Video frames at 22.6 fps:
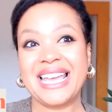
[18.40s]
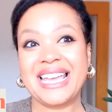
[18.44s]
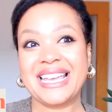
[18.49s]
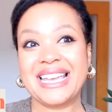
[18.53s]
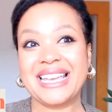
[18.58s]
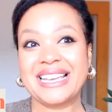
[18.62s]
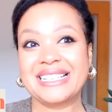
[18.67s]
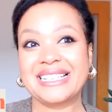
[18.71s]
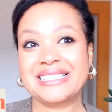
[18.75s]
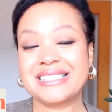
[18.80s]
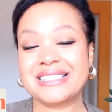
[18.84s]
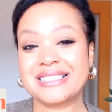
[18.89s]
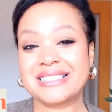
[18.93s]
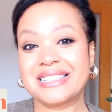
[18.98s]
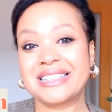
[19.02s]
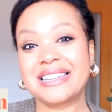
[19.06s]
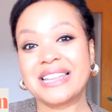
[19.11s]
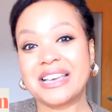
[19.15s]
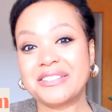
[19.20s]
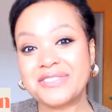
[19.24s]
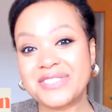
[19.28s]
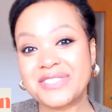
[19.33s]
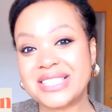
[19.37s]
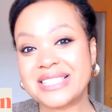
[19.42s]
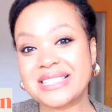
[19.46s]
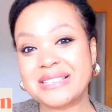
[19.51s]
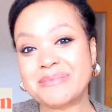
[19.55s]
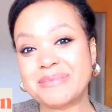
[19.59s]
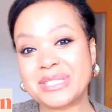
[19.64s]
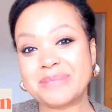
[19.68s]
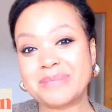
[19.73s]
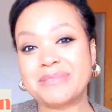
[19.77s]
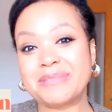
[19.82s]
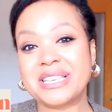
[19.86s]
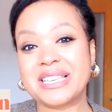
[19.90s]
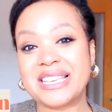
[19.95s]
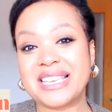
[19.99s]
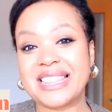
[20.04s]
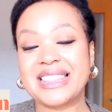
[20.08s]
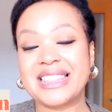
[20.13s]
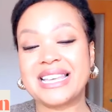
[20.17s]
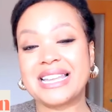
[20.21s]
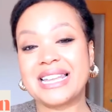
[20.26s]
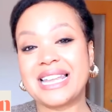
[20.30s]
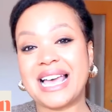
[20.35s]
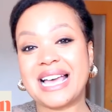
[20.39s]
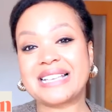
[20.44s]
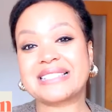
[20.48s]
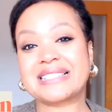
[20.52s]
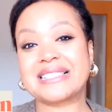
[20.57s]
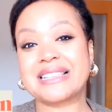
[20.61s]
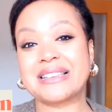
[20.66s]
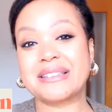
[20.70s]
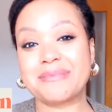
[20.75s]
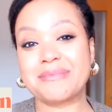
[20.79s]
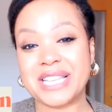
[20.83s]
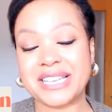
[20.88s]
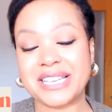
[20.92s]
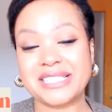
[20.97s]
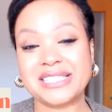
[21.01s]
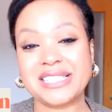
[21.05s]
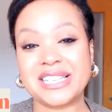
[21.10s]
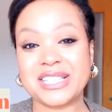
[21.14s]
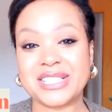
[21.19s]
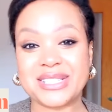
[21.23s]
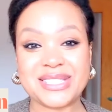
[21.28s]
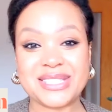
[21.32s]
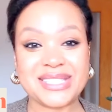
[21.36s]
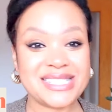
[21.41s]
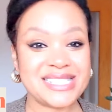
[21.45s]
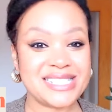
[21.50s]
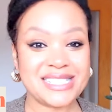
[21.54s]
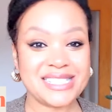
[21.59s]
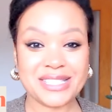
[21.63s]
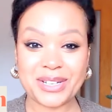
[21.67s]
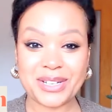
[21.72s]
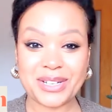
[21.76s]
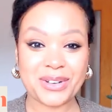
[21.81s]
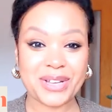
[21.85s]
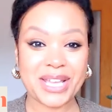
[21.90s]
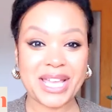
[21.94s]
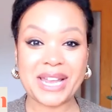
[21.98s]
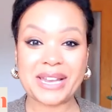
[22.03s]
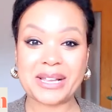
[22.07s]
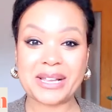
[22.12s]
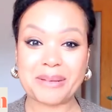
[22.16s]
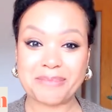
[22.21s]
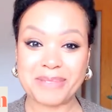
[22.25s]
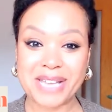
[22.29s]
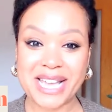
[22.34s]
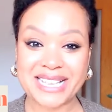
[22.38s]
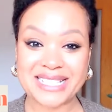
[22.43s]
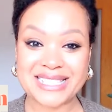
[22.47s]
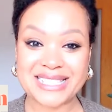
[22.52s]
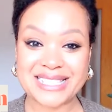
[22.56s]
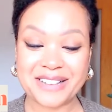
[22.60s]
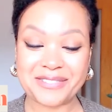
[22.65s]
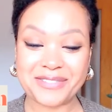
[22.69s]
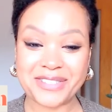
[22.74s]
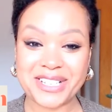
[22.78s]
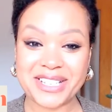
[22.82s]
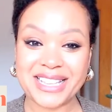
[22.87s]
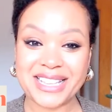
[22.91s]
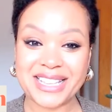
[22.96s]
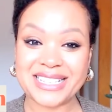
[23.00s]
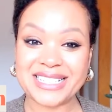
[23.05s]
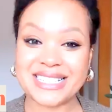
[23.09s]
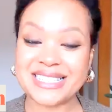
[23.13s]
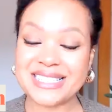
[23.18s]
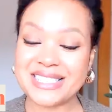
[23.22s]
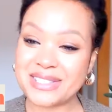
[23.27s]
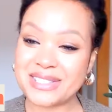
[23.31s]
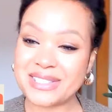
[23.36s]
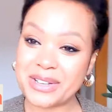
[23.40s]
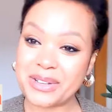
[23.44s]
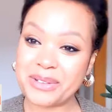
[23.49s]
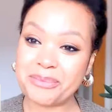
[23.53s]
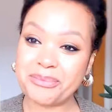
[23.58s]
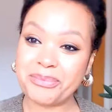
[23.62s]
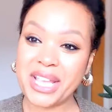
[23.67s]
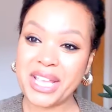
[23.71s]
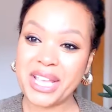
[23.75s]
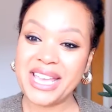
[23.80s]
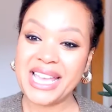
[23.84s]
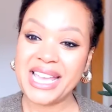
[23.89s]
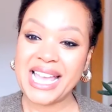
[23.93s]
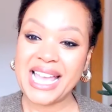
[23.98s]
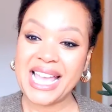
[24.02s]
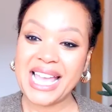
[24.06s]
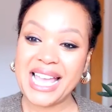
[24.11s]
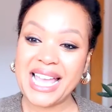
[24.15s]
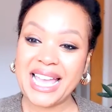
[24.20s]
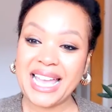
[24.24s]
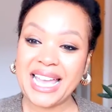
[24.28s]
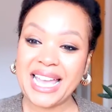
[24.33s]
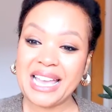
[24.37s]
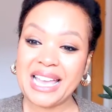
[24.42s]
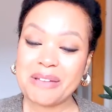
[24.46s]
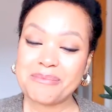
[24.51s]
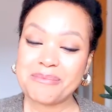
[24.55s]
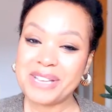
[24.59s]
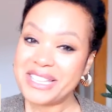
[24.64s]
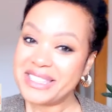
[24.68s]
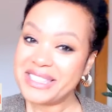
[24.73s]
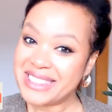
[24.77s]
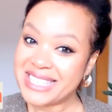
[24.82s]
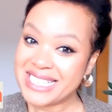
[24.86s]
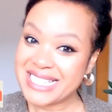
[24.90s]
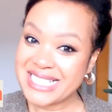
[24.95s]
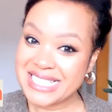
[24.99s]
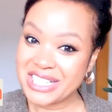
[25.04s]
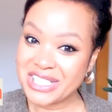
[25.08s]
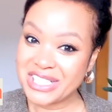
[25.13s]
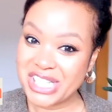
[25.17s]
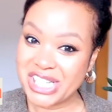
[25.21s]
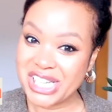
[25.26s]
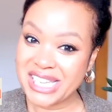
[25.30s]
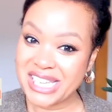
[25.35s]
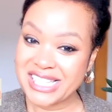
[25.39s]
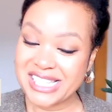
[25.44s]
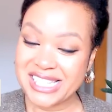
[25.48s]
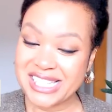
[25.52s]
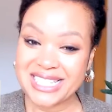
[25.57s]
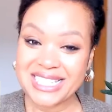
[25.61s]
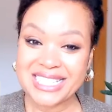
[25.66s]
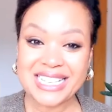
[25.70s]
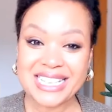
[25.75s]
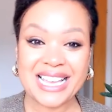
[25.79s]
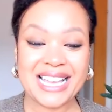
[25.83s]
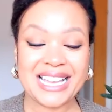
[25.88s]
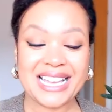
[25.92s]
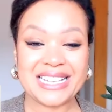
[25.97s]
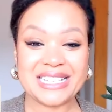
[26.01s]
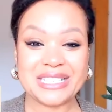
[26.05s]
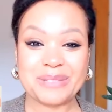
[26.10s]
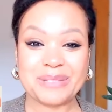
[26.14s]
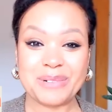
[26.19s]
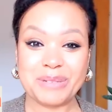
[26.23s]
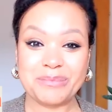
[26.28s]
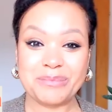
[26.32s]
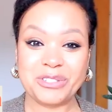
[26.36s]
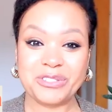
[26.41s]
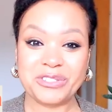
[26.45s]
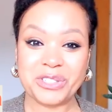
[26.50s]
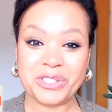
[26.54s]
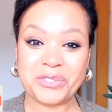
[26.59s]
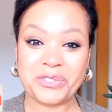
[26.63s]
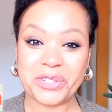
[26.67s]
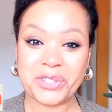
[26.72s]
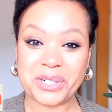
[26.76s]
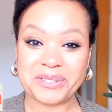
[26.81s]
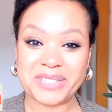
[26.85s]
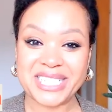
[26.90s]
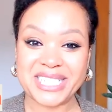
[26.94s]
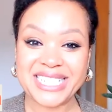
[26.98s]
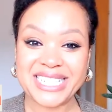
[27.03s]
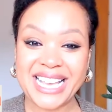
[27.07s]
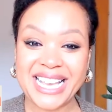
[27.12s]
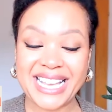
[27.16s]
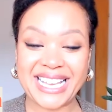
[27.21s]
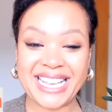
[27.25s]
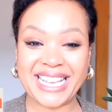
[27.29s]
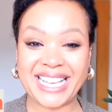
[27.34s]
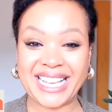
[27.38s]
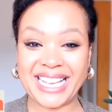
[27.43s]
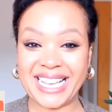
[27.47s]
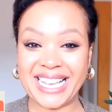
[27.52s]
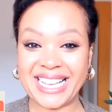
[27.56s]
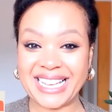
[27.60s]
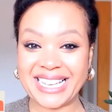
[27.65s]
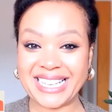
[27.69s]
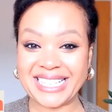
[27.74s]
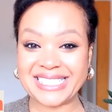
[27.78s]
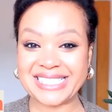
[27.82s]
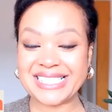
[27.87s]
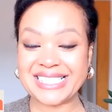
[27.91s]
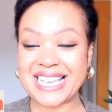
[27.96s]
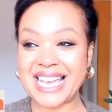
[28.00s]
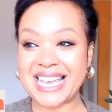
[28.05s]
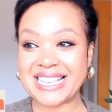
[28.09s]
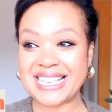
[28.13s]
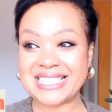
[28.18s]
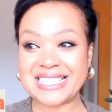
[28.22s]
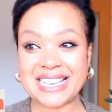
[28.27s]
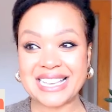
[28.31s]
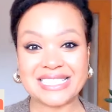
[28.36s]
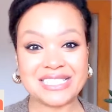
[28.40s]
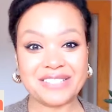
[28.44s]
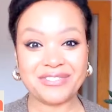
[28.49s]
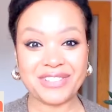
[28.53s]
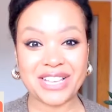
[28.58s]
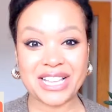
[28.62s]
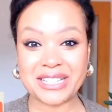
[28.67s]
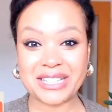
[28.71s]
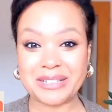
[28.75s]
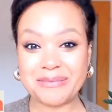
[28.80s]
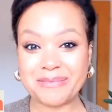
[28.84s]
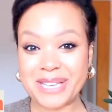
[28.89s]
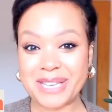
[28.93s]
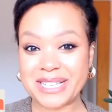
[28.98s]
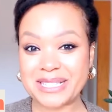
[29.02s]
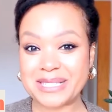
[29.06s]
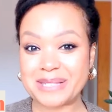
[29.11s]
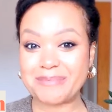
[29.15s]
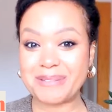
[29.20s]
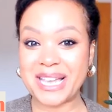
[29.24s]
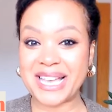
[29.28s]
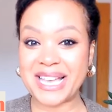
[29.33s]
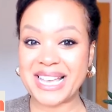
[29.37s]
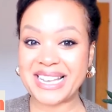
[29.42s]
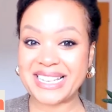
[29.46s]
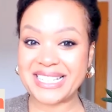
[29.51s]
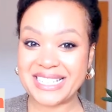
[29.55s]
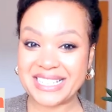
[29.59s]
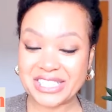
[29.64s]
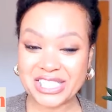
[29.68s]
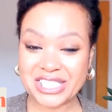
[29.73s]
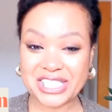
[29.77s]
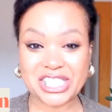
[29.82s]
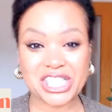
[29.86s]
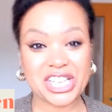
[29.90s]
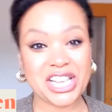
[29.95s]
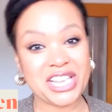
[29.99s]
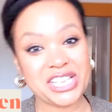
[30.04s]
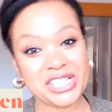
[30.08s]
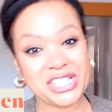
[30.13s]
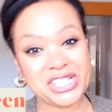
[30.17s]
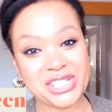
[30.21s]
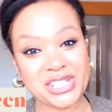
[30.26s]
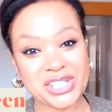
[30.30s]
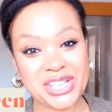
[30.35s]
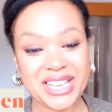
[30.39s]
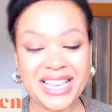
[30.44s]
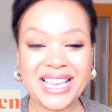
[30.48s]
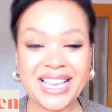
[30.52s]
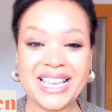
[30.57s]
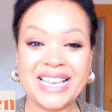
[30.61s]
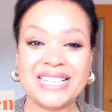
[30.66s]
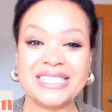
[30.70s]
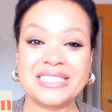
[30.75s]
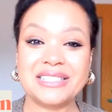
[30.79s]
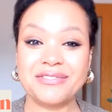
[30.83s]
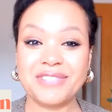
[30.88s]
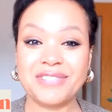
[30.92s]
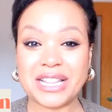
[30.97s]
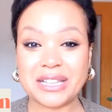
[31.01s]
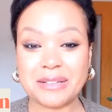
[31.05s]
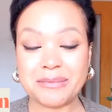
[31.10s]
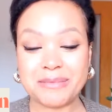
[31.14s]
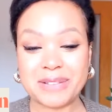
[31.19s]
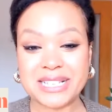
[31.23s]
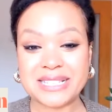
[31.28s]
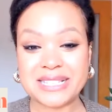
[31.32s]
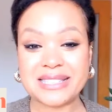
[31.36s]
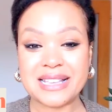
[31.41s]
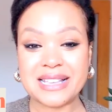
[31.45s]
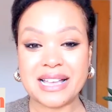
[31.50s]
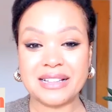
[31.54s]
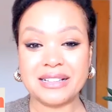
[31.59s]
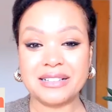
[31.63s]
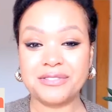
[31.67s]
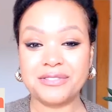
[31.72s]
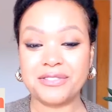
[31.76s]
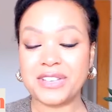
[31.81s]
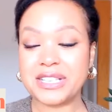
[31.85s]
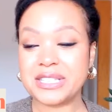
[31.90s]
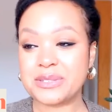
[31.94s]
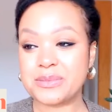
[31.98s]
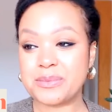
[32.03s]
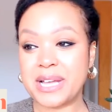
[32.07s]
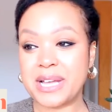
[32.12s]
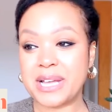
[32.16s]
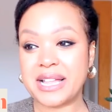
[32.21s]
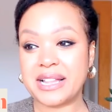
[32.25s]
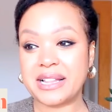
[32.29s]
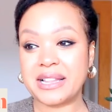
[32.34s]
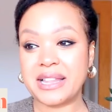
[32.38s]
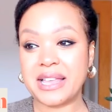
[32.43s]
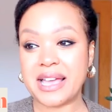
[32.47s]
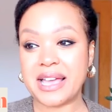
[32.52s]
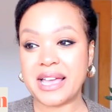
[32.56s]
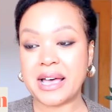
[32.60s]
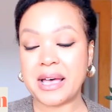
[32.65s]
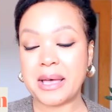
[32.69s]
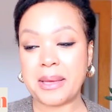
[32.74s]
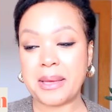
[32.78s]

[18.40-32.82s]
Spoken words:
And Love seemed to be the last name that just, encompassed everything. So But things are changing as we're moving forward. And as I develop, expand, change, develop myself as well,